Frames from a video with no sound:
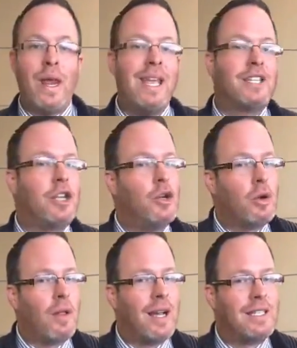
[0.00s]
we need to
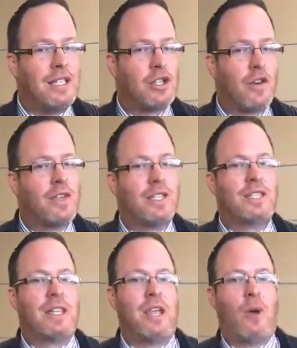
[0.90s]
utilize these
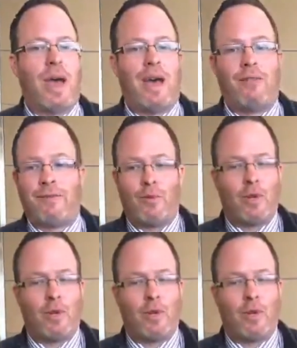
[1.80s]
services that you have.